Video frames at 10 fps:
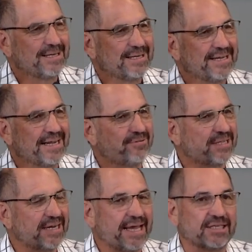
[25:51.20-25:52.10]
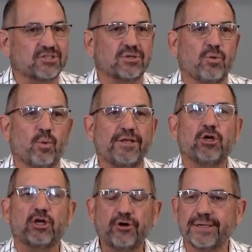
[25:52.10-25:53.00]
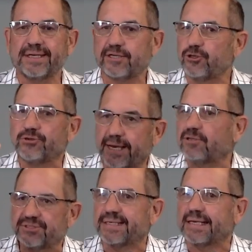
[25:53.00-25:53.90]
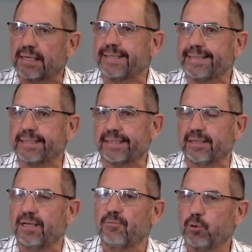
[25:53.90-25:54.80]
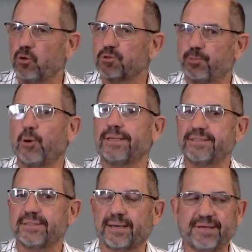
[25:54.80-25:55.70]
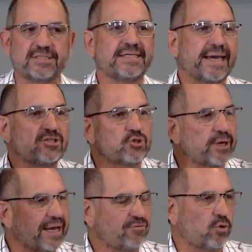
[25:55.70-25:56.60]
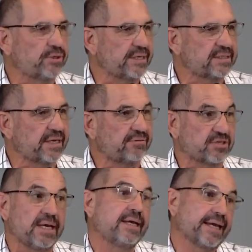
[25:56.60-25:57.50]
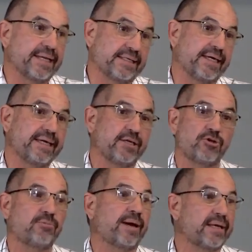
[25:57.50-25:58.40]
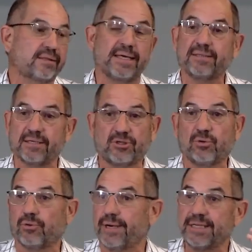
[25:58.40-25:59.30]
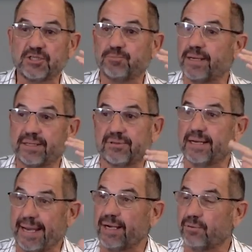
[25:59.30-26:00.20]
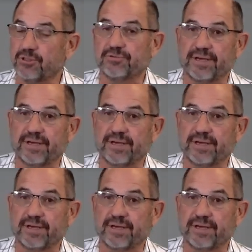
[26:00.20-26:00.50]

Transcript: Nevertheless, when you look in it, you don't see clearly. Paul's point to them is yes, you have all these gifts. Indeed, you may think that you already speak the language of